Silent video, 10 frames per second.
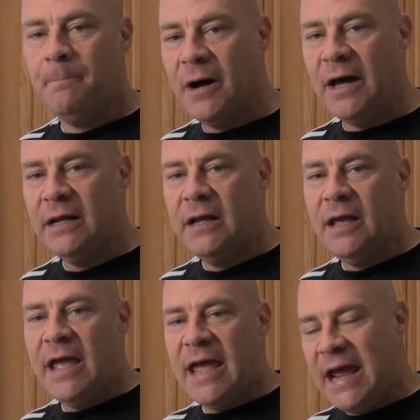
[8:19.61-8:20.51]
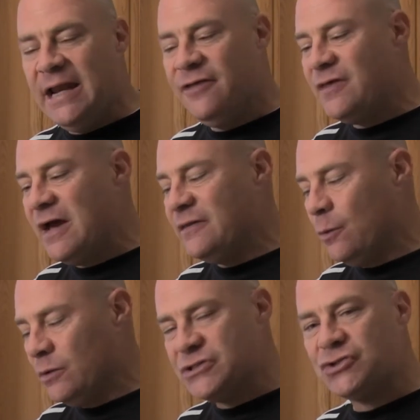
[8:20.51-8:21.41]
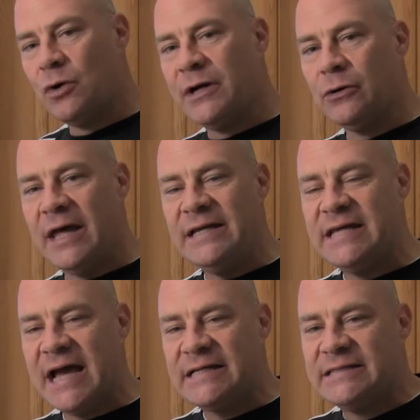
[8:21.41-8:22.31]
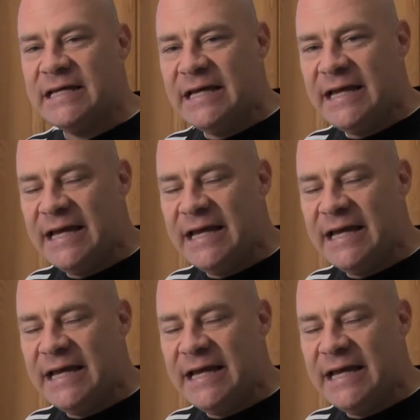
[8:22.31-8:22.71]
But anything that will destroy your latex